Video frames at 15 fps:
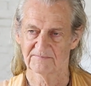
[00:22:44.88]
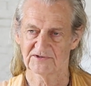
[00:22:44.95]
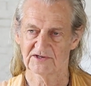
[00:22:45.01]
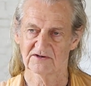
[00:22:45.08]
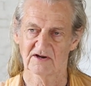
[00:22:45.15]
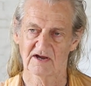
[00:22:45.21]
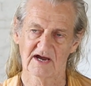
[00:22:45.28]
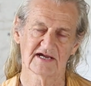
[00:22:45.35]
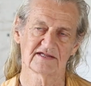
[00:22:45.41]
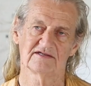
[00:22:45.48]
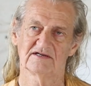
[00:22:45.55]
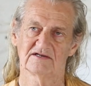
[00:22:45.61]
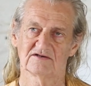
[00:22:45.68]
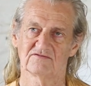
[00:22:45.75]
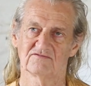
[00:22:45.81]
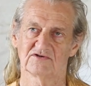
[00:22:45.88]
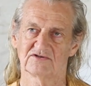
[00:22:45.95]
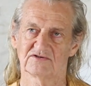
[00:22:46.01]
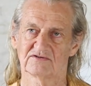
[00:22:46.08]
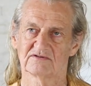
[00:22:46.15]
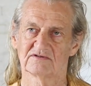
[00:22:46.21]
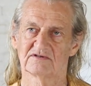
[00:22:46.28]
denying the
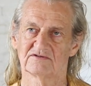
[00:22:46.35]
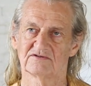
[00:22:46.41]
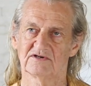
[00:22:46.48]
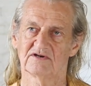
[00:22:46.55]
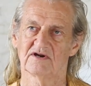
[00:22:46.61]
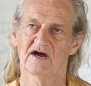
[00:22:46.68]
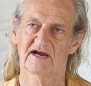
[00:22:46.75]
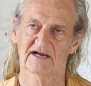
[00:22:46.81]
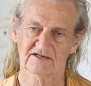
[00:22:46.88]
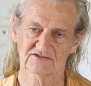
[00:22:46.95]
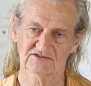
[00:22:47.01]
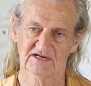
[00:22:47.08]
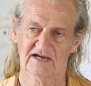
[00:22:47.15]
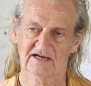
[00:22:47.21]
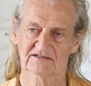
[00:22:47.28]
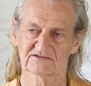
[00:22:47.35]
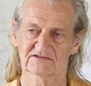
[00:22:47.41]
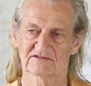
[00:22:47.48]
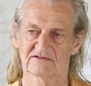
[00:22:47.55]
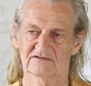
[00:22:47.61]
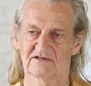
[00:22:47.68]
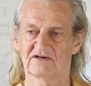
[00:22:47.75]
individual, denying
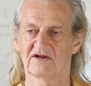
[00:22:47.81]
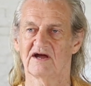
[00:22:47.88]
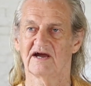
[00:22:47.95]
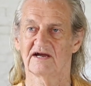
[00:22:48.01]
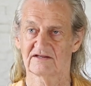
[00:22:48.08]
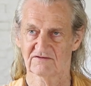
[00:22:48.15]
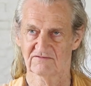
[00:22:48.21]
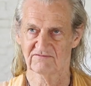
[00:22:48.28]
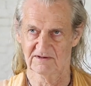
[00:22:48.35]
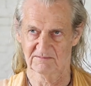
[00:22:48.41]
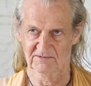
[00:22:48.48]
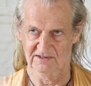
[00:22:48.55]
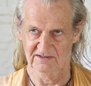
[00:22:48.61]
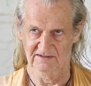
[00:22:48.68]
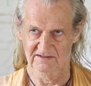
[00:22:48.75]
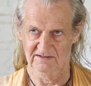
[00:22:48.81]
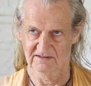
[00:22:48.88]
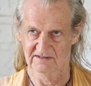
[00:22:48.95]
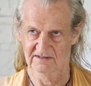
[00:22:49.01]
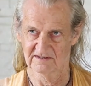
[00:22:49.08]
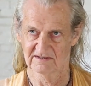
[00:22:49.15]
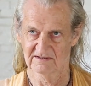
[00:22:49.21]
sex, denying the feminine,
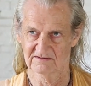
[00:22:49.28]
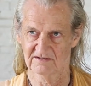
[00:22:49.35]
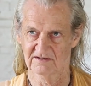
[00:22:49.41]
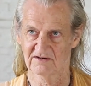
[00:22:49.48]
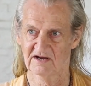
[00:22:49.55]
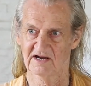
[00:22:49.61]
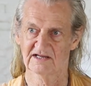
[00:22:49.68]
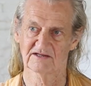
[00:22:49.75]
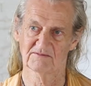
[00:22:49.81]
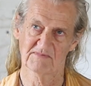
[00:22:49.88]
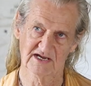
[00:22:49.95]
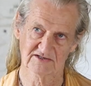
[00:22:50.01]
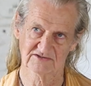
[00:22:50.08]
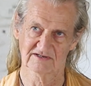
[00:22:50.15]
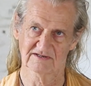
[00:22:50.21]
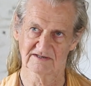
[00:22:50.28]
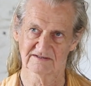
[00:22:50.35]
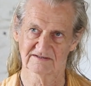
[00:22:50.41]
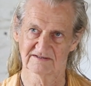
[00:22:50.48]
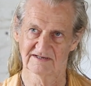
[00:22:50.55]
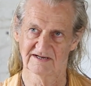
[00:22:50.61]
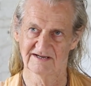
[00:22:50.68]
denying the masculine,
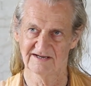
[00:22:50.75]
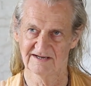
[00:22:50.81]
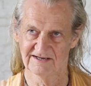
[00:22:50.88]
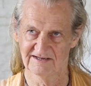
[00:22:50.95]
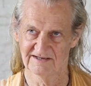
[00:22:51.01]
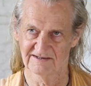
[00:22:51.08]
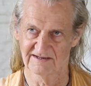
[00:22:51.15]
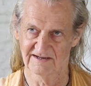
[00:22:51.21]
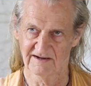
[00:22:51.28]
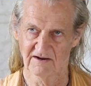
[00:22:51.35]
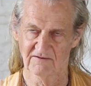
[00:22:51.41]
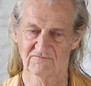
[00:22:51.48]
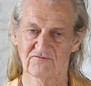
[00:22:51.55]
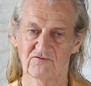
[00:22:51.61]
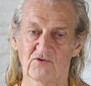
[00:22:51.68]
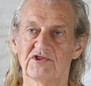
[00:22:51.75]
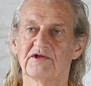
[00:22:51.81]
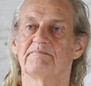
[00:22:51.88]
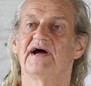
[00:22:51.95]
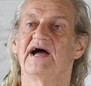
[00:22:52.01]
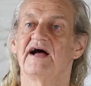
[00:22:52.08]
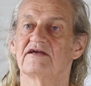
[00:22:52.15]
for the
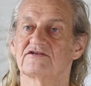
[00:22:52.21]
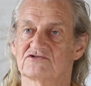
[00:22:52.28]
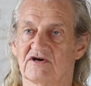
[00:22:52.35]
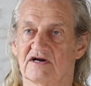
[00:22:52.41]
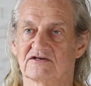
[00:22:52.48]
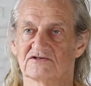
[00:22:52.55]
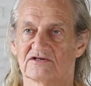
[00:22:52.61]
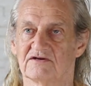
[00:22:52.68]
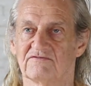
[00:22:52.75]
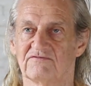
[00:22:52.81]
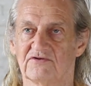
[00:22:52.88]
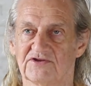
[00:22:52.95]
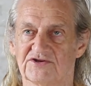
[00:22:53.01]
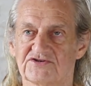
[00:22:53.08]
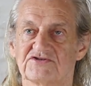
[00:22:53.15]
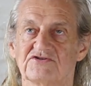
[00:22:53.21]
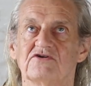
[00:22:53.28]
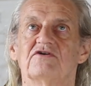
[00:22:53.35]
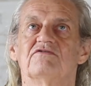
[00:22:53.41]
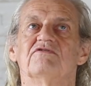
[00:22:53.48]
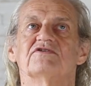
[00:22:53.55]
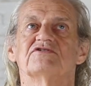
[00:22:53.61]
power structure, for the
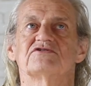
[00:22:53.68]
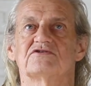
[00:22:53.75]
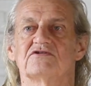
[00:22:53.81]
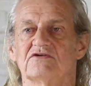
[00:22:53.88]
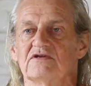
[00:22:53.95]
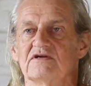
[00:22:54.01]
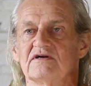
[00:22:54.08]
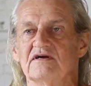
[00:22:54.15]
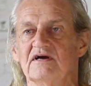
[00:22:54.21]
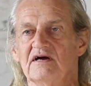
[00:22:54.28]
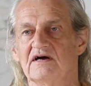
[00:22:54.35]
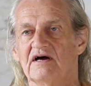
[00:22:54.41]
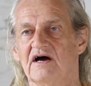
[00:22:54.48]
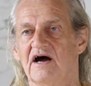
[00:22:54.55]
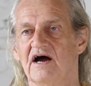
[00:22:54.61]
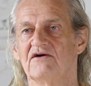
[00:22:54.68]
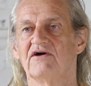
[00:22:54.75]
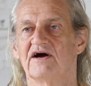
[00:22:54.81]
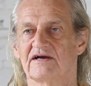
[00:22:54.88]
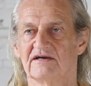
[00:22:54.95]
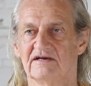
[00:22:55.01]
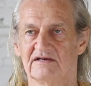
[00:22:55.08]
service to the
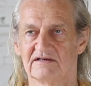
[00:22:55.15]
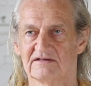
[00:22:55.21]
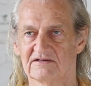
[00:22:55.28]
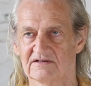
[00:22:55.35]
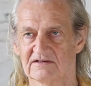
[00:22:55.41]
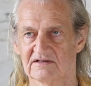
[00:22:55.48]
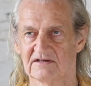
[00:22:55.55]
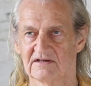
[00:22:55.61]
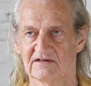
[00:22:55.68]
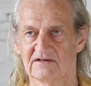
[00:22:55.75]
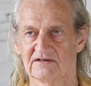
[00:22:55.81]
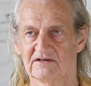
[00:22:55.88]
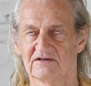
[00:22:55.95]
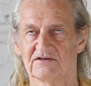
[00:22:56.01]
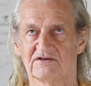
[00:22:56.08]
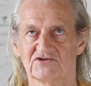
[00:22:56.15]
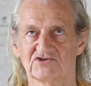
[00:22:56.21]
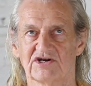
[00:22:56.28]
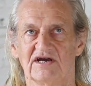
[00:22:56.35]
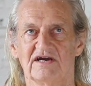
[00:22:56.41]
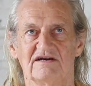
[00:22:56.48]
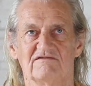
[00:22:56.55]
hierarchy, the
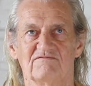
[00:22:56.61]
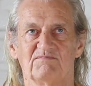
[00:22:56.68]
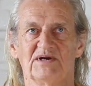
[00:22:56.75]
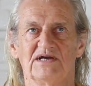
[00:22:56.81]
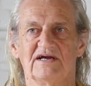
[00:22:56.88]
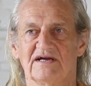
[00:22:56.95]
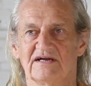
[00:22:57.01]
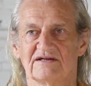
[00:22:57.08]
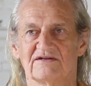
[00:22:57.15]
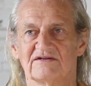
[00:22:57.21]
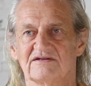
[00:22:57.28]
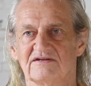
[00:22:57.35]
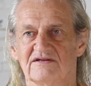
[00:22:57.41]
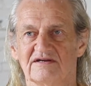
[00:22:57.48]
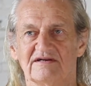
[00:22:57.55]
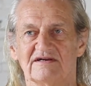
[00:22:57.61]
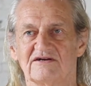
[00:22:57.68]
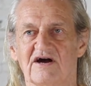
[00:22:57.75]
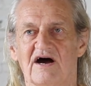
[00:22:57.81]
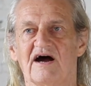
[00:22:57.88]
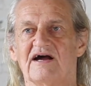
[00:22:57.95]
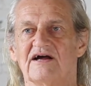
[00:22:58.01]
chain of being, the
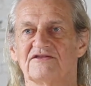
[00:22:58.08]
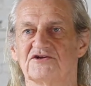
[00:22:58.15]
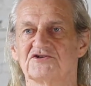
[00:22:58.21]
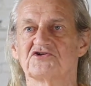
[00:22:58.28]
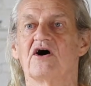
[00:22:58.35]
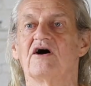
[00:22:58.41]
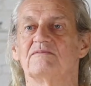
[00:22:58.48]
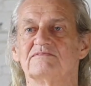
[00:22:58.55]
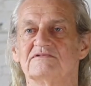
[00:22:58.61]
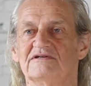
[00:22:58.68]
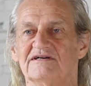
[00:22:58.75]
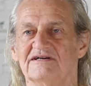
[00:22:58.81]
guy on the top.